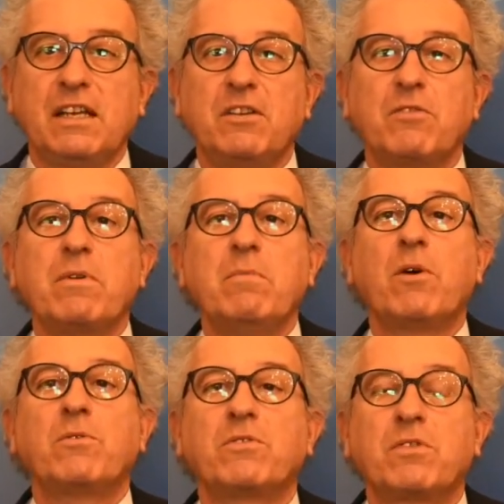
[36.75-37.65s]
in a
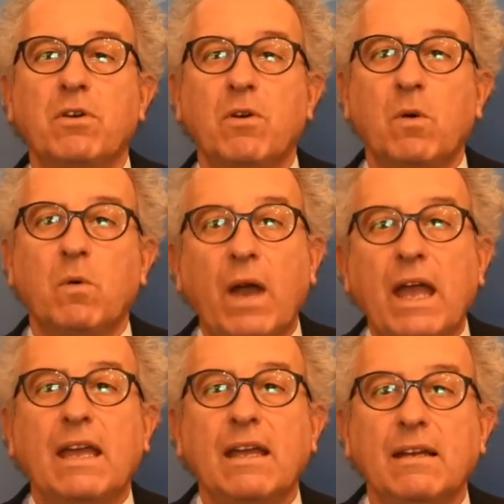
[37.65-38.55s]
remote
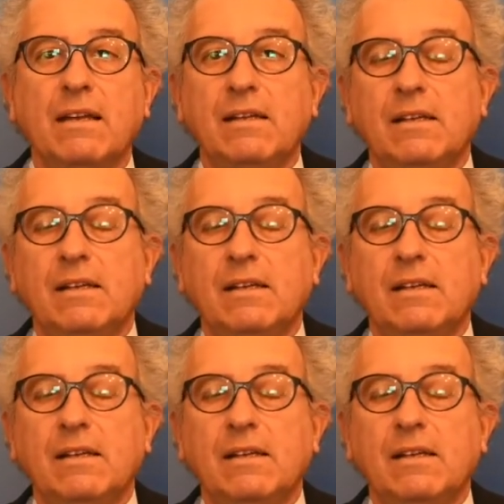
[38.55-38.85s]
way.